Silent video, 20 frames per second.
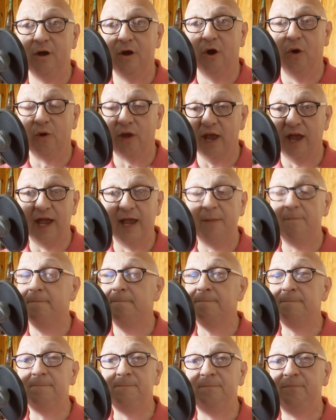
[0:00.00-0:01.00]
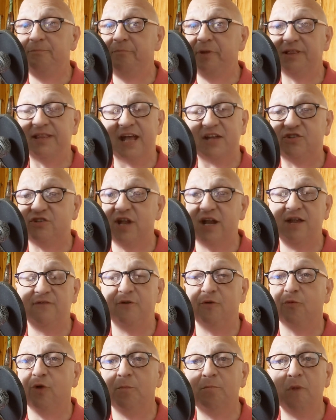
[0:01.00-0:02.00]
Okay, but that's not
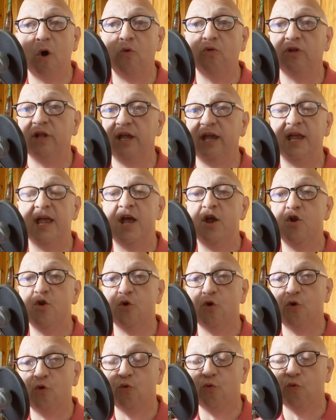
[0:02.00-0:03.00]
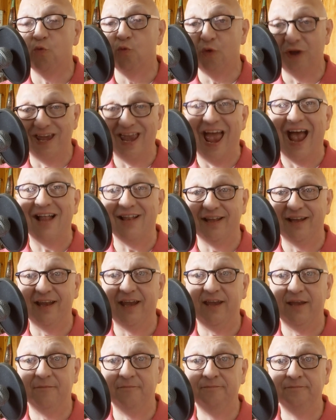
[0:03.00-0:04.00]
even remotely reality.